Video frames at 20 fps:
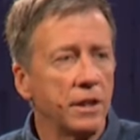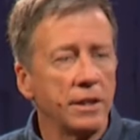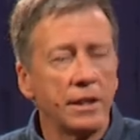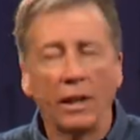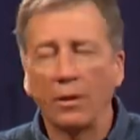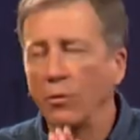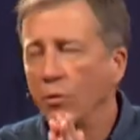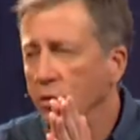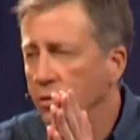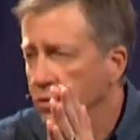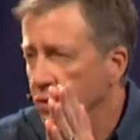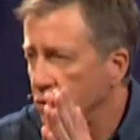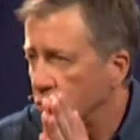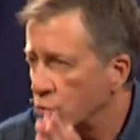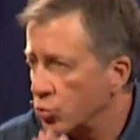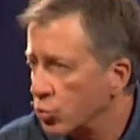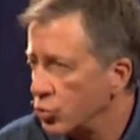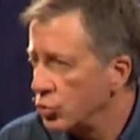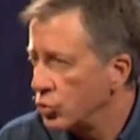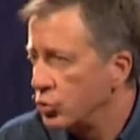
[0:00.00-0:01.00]
that I want to
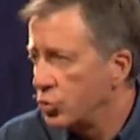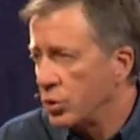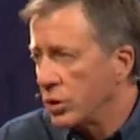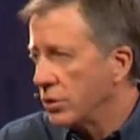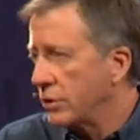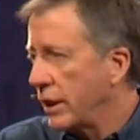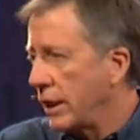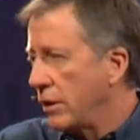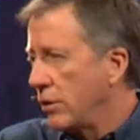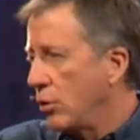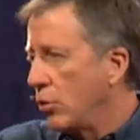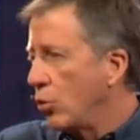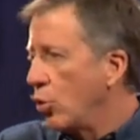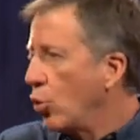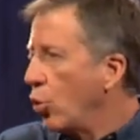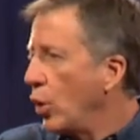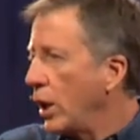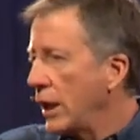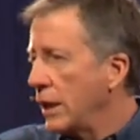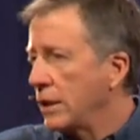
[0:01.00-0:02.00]
drill down on
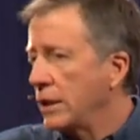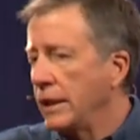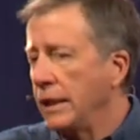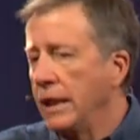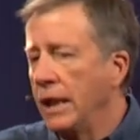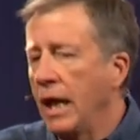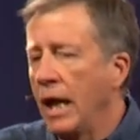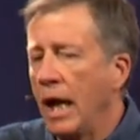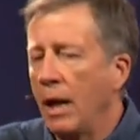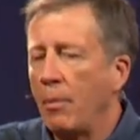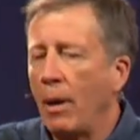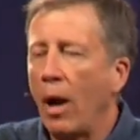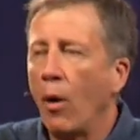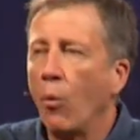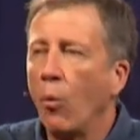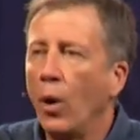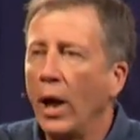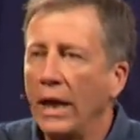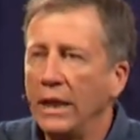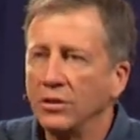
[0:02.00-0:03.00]
quickly about
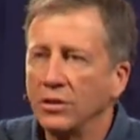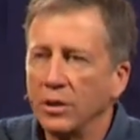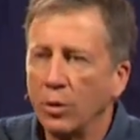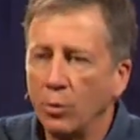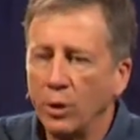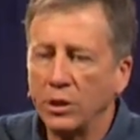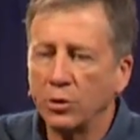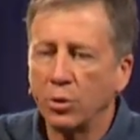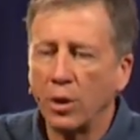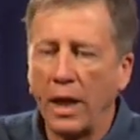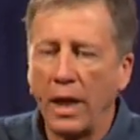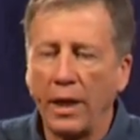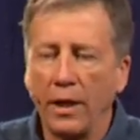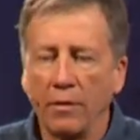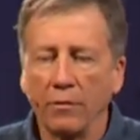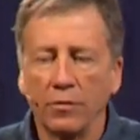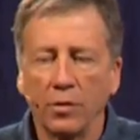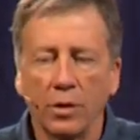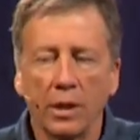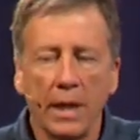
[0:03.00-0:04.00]
ways that we
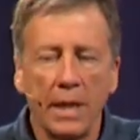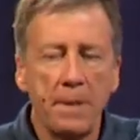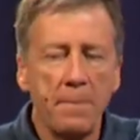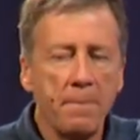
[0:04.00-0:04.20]
triumph, okay?